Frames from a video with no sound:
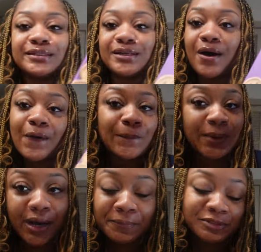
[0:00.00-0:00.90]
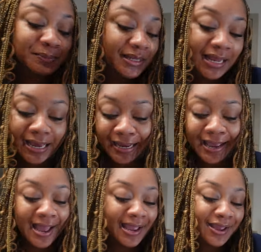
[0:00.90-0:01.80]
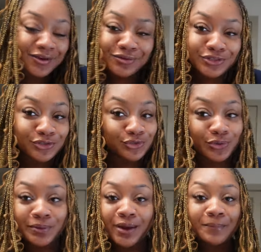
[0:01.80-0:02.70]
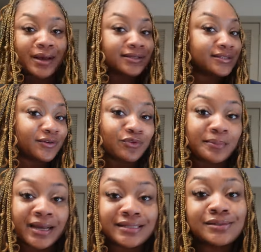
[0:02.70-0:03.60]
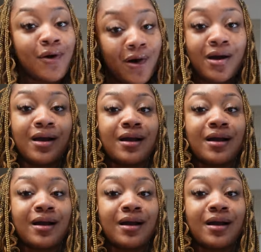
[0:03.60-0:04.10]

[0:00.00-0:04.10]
Dog moms be like, I can't go to the store without buying stuff for my dog.